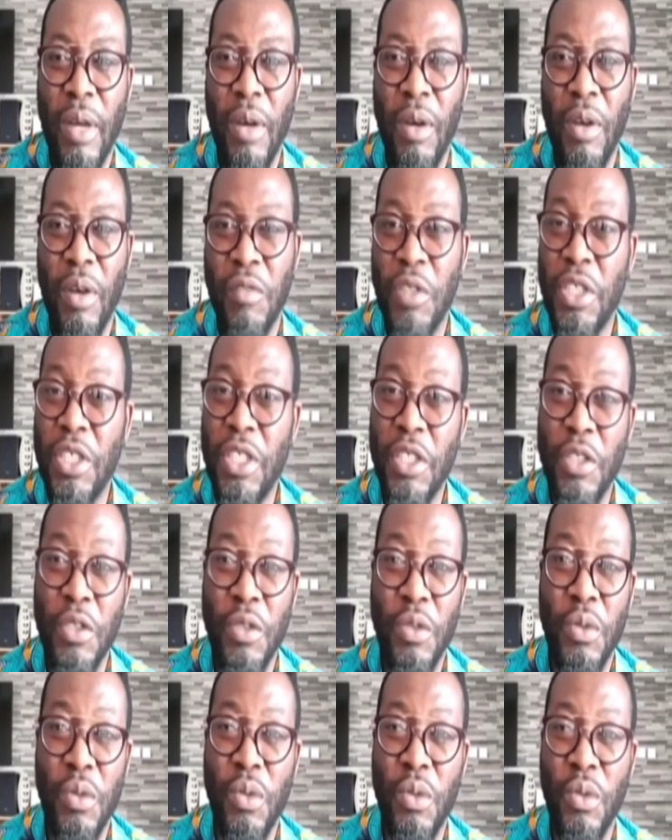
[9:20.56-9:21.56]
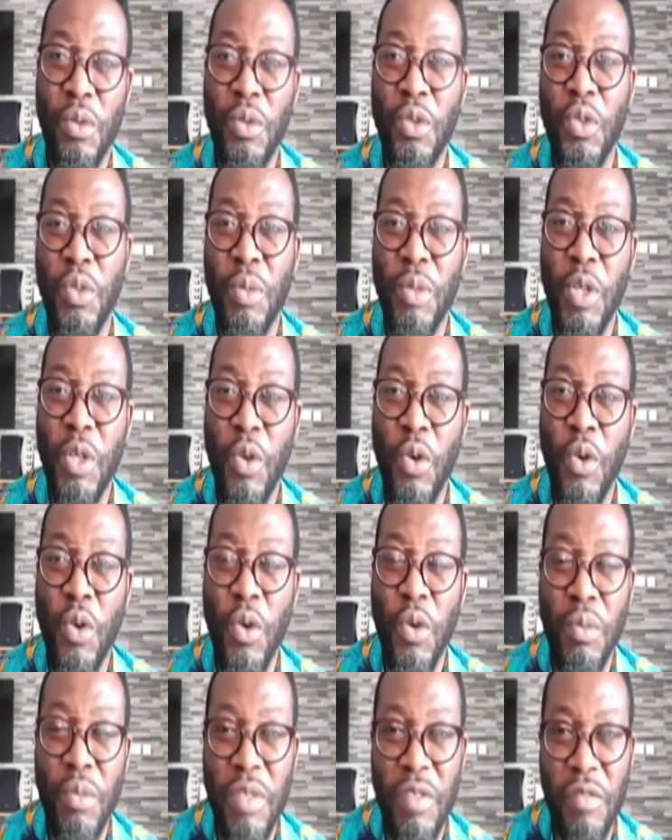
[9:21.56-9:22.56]
unfortunately no want to mean go
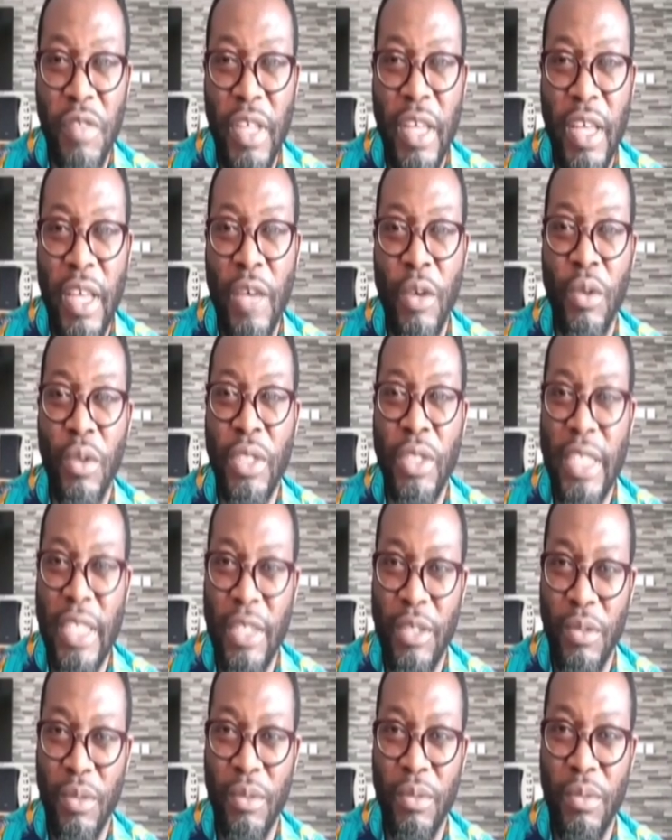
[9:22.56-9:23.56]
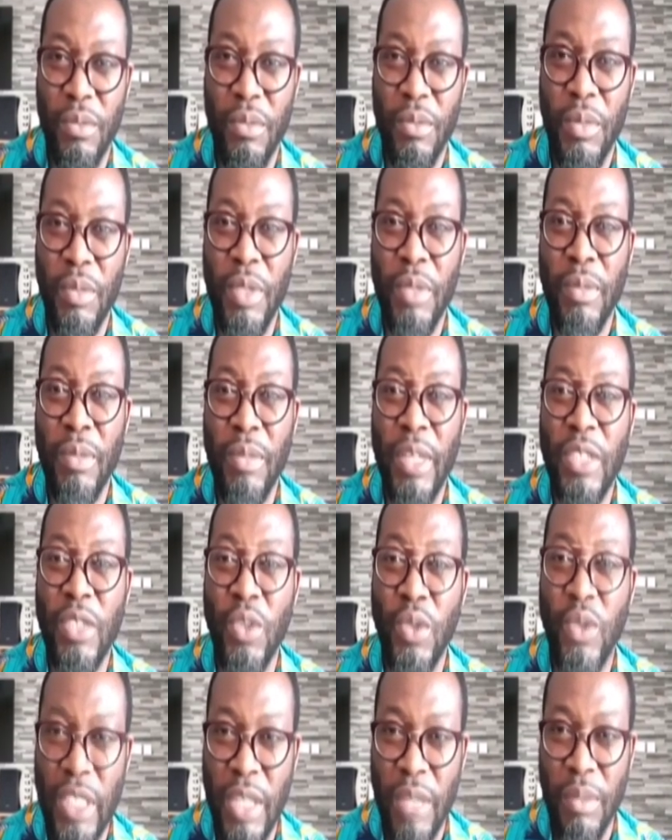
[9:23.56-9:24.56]
be fear and coach no by
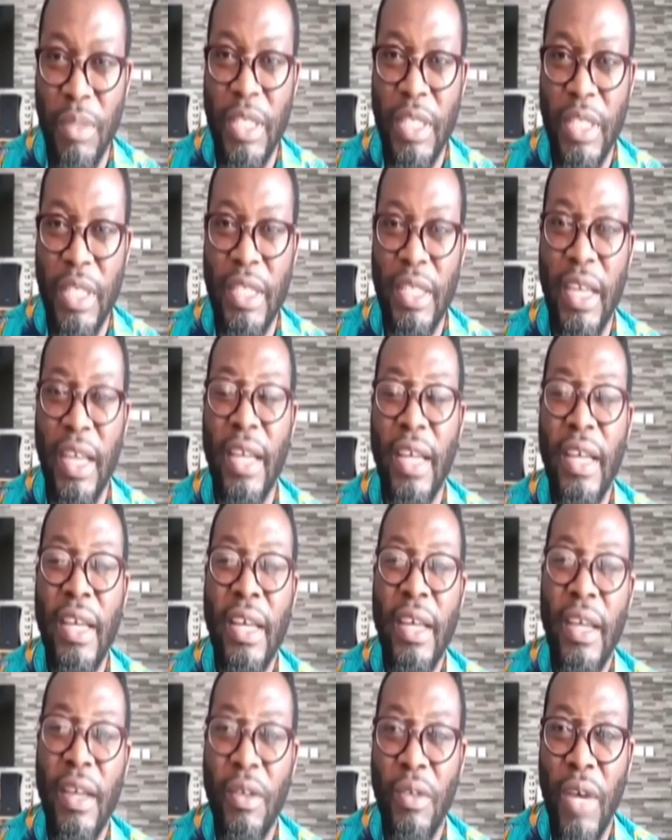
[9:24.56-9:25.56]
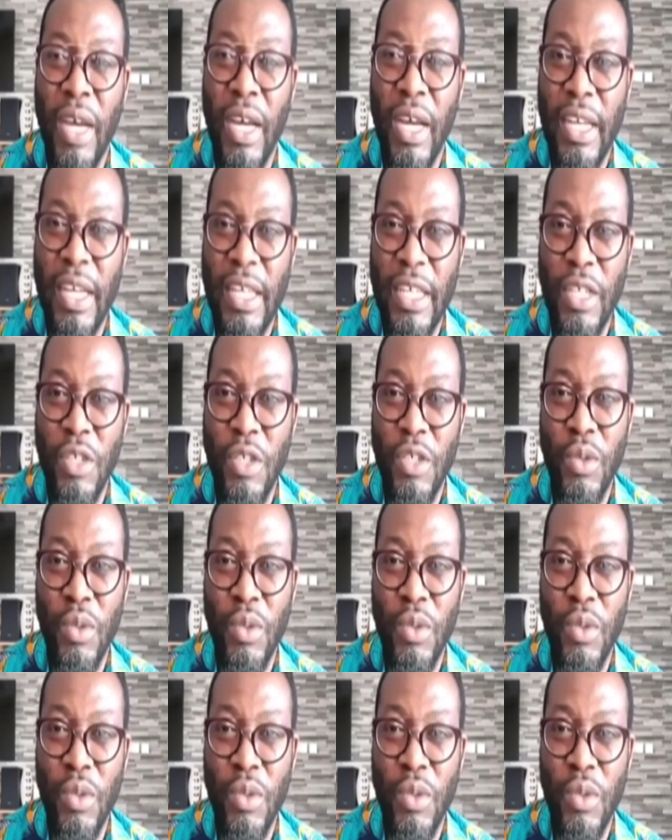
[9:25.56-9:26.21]
social media no ana ye you see